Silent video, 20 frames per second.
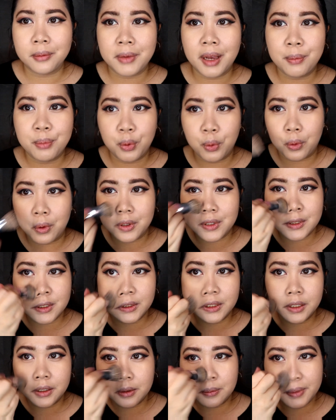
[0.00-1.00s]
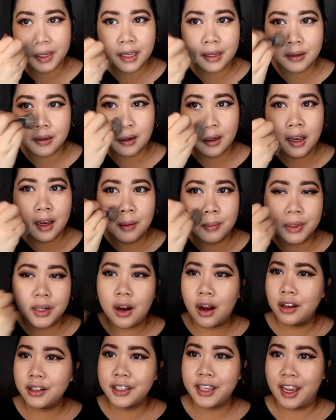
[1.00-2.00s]
my pores a little bit, but
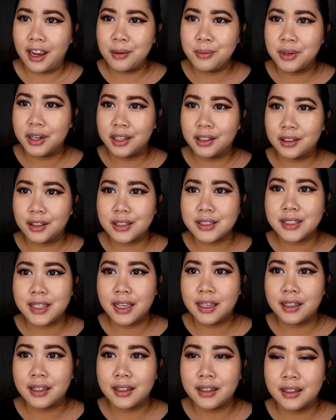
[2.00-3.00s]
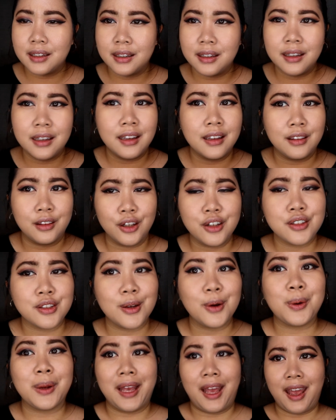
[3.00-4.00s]
on camera it looks like it looks
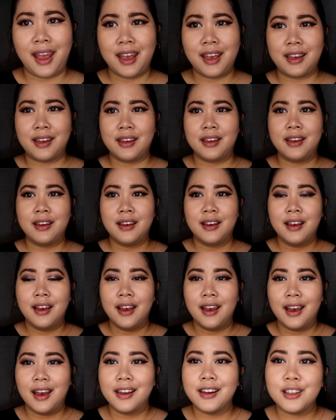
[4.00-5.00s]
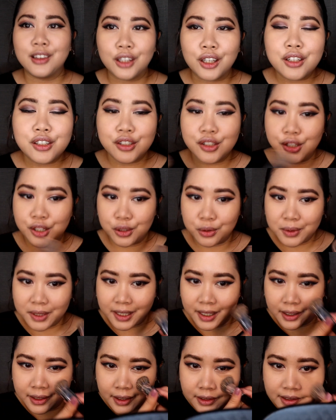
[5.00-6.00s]
okay and it looks
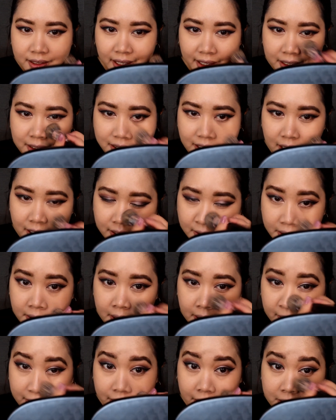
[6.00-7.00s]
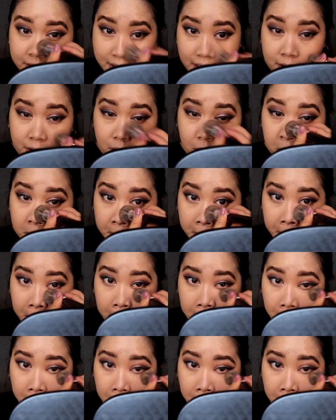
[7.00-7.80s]
dewy, and I like that. I like that look.